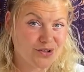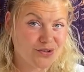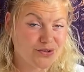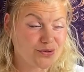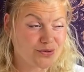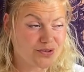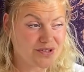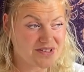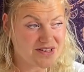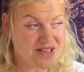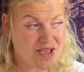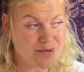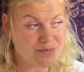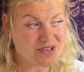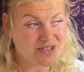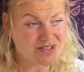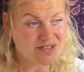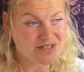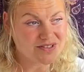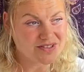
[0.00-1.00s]
to the
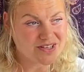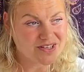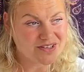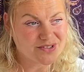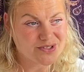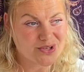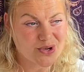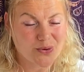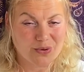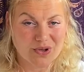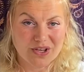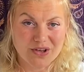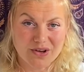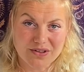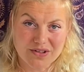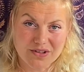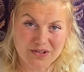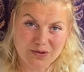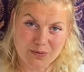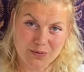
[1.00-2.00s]
damage that is going
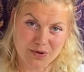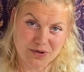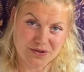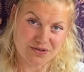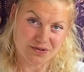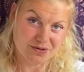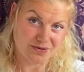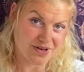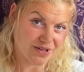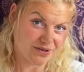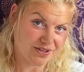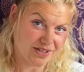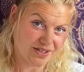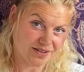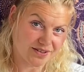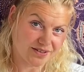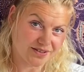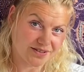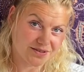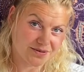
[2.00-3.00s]
on in the world surrounding
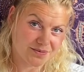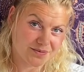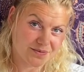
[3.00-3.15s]
us.